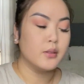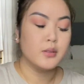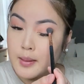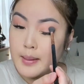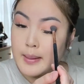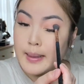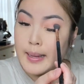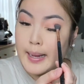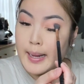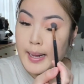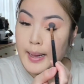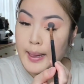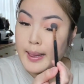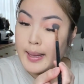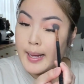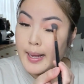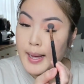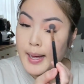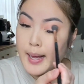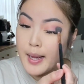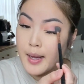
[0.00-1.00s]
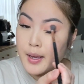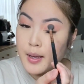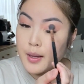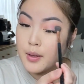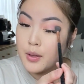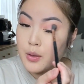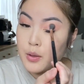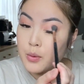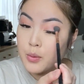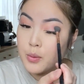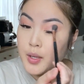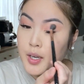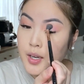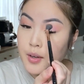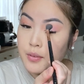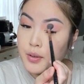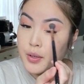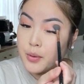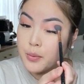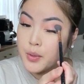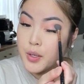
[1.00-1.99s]
lilac,
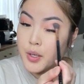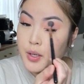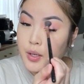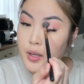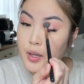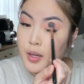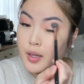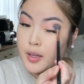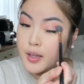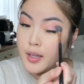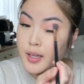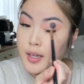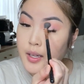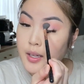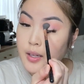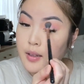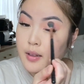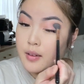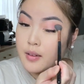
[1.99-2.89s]
whatever you want to call it.